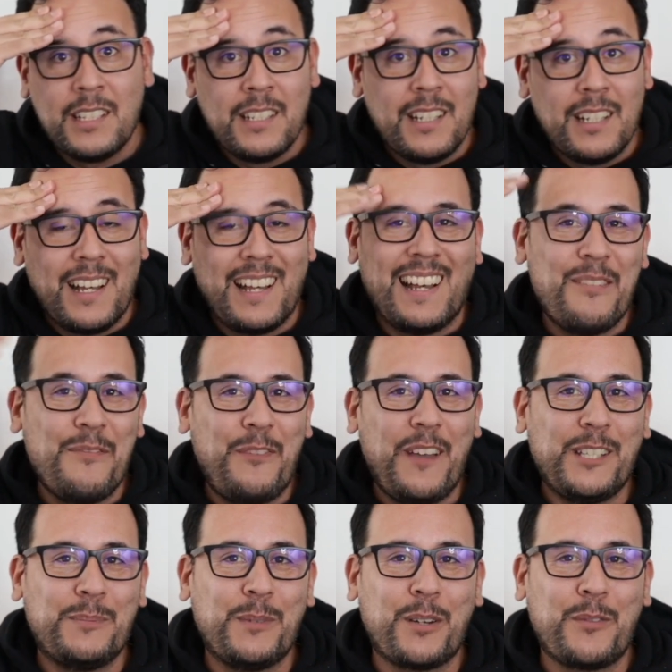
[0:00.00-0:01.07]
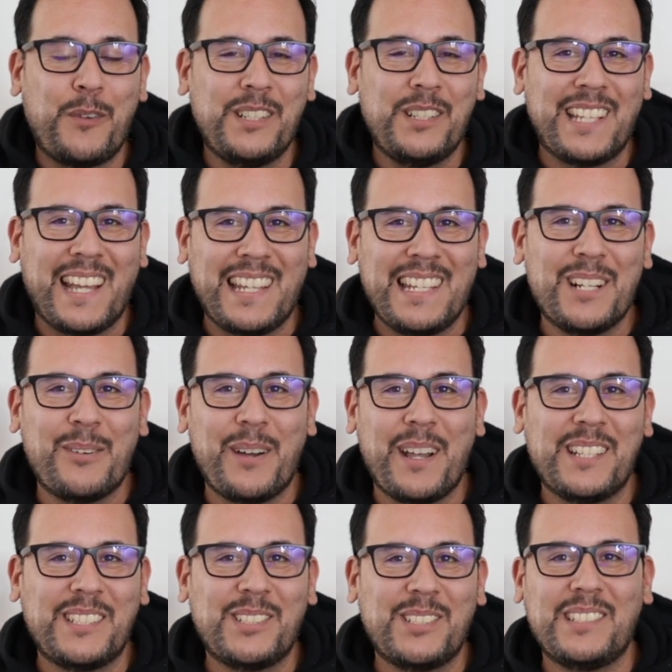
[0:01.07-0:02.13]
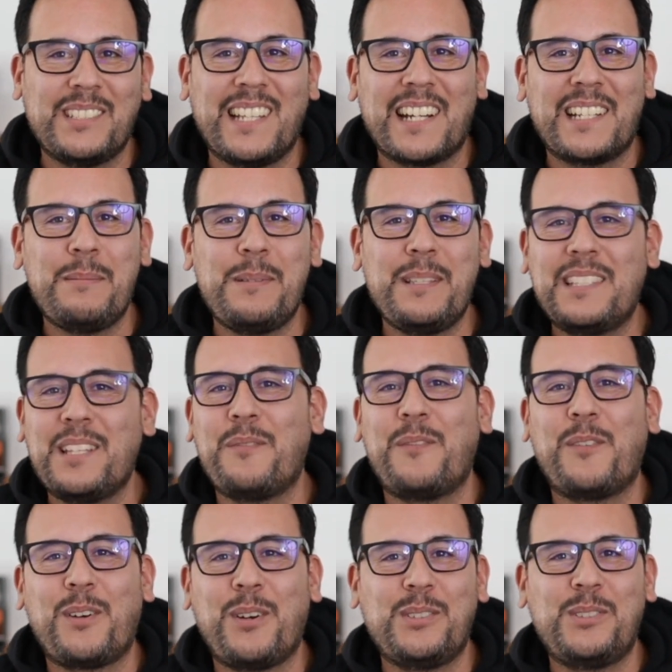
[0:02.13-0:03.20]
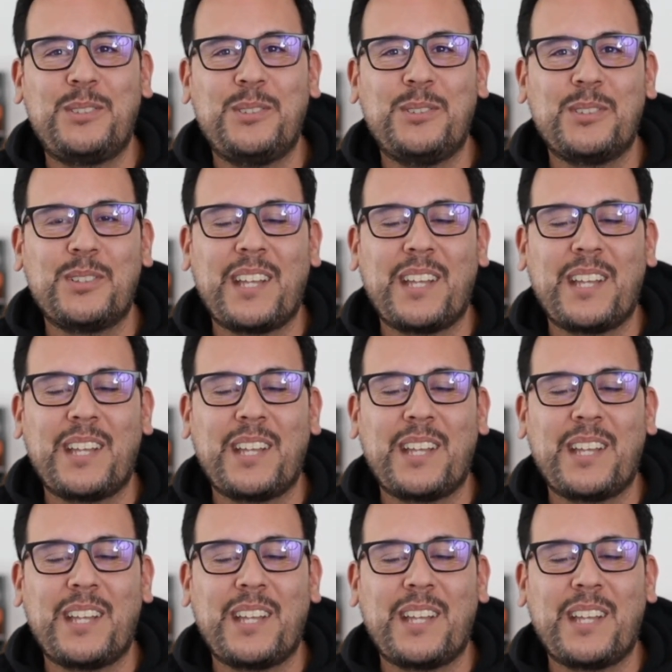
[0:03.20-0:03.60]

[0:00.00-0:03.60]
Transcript: Facebook friends anyway. So it's not gonna be difficult to